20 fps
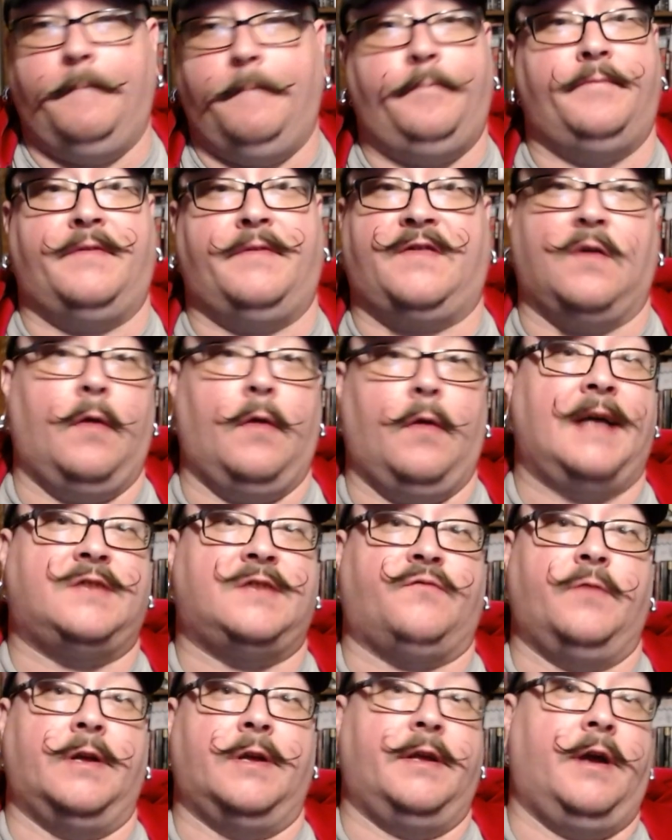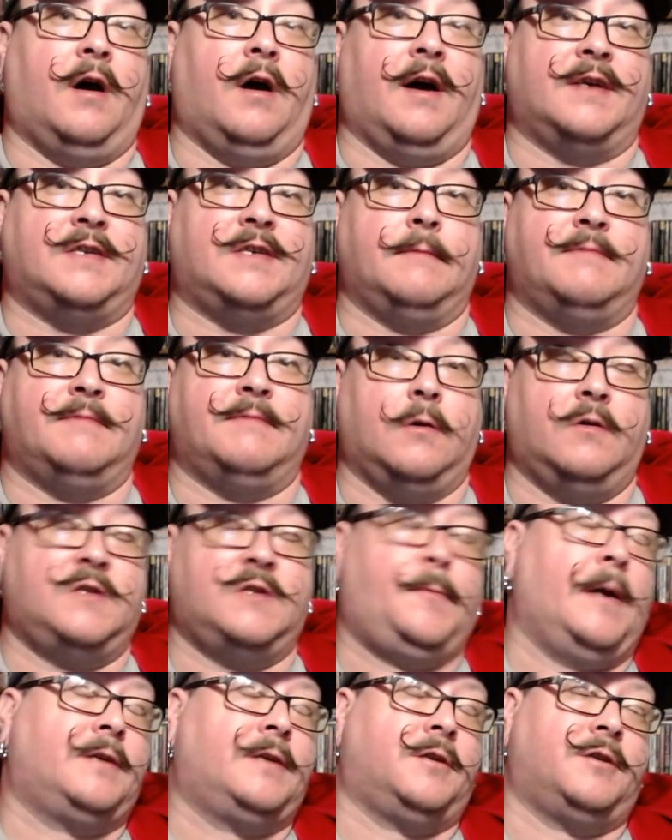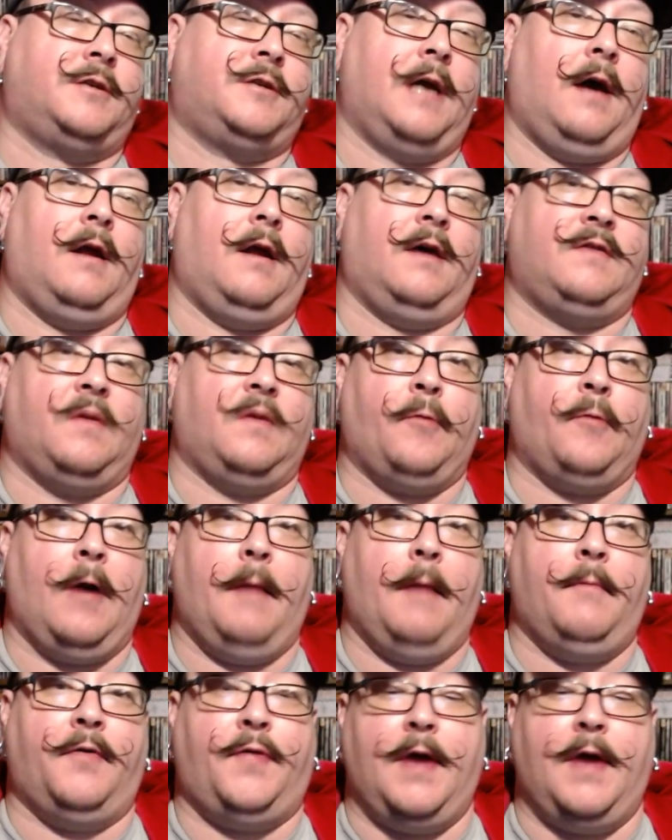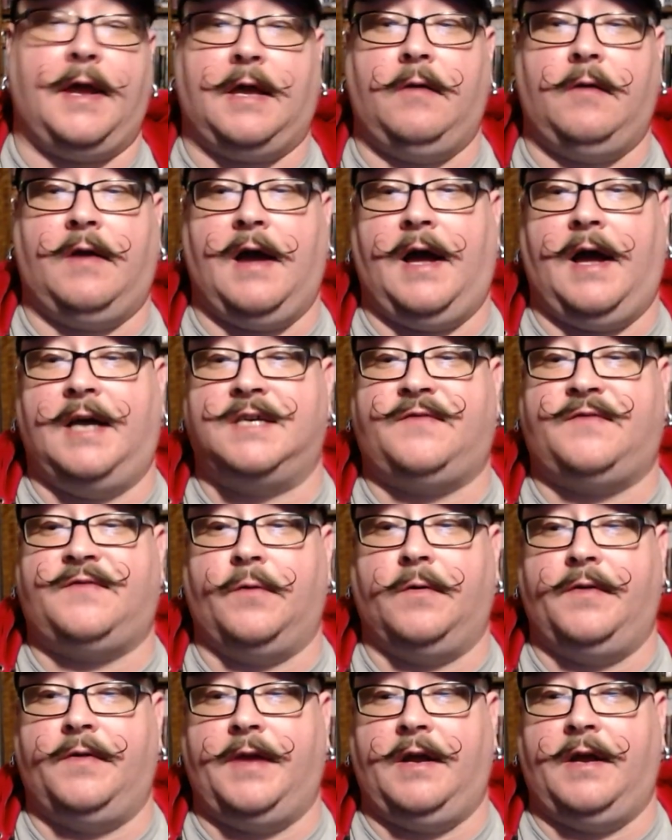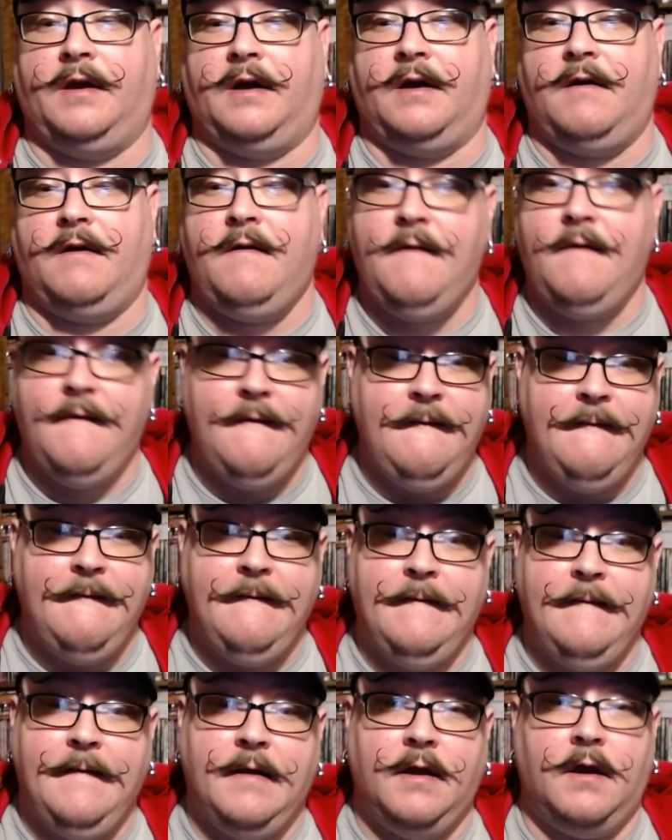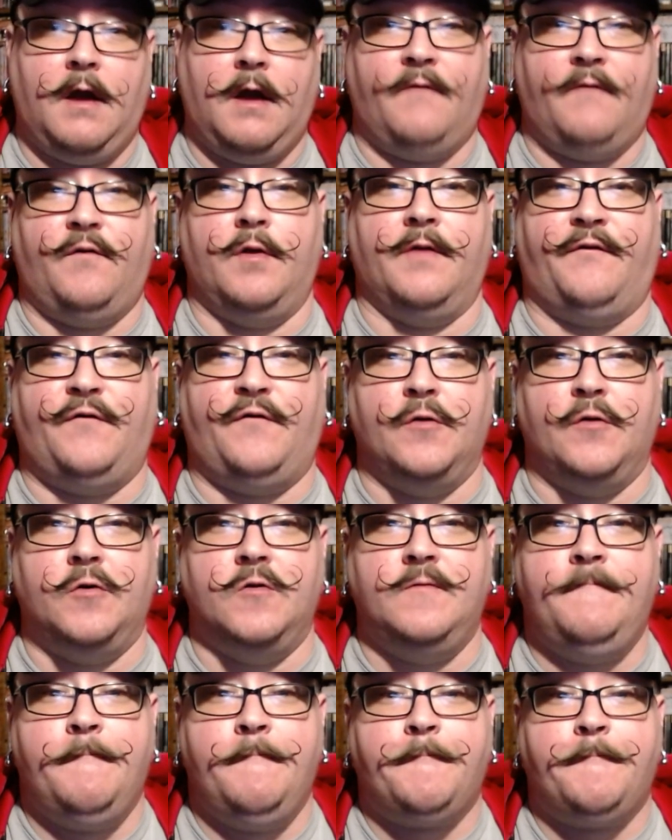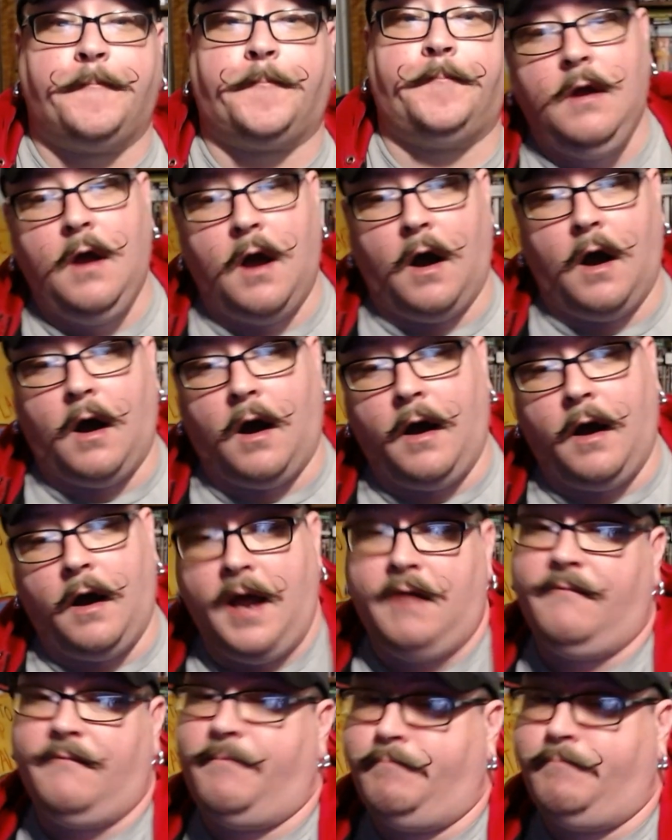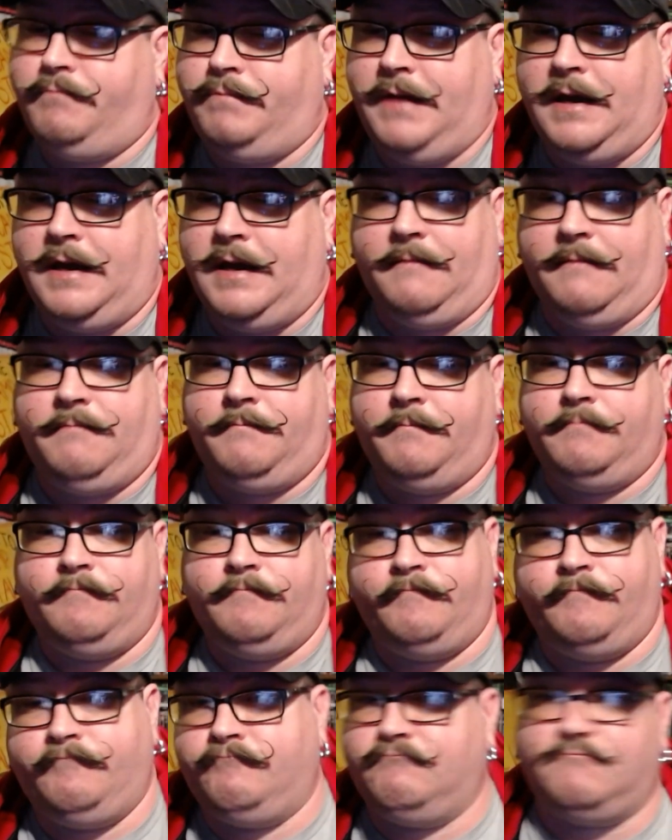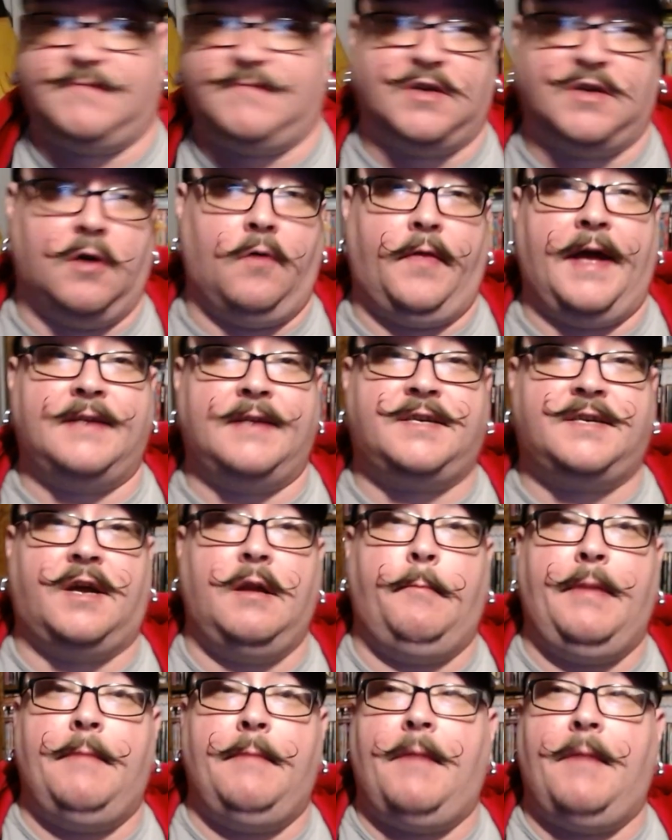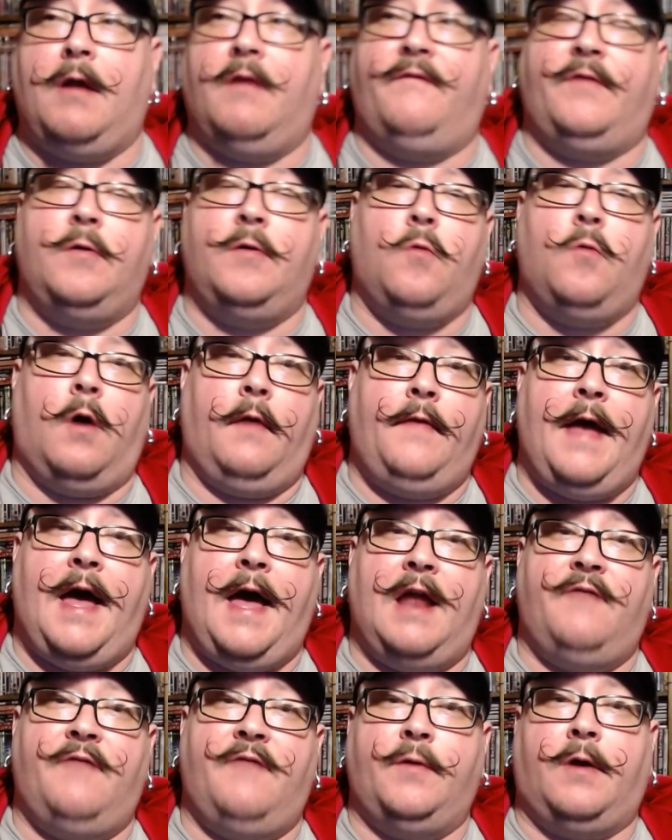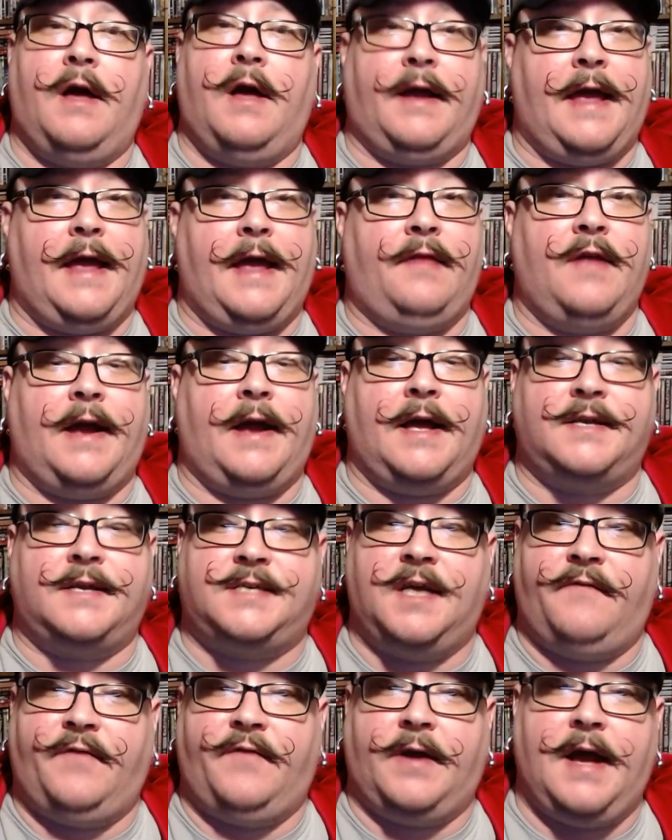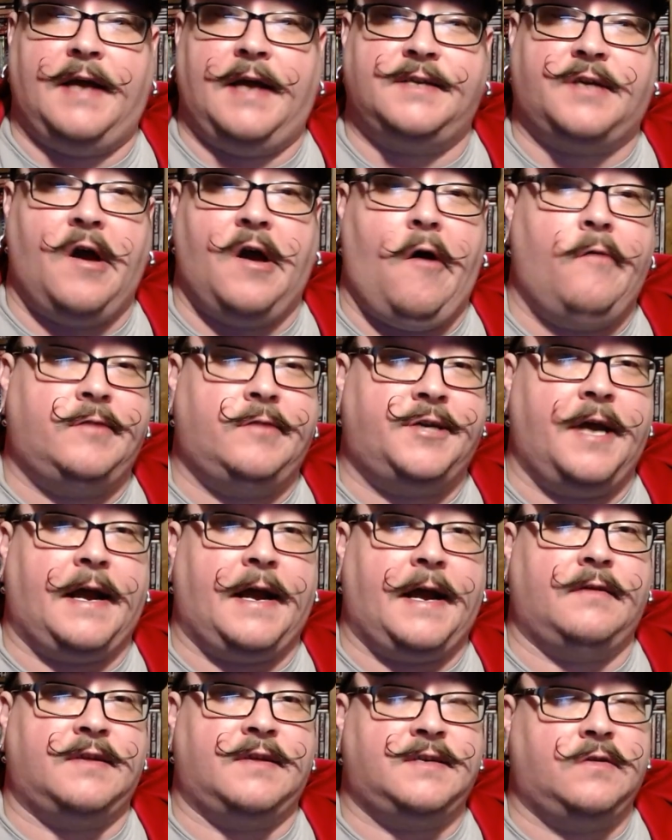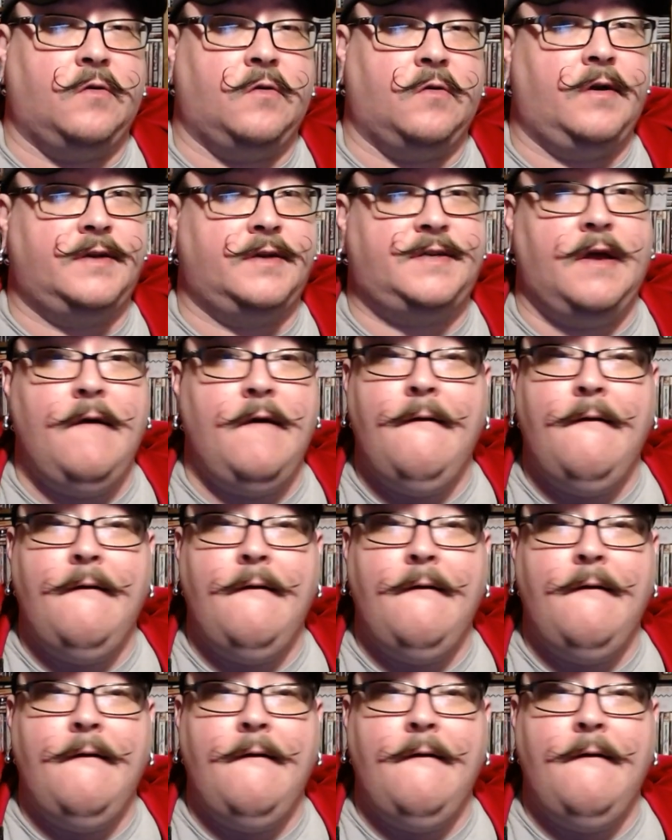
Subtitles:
So that's really awesome. So a special shout out to Primal. Thank you guys for the food. And yeah, so that's going to be my review on that. If you, again, like I said, if you guys go, check out the stores.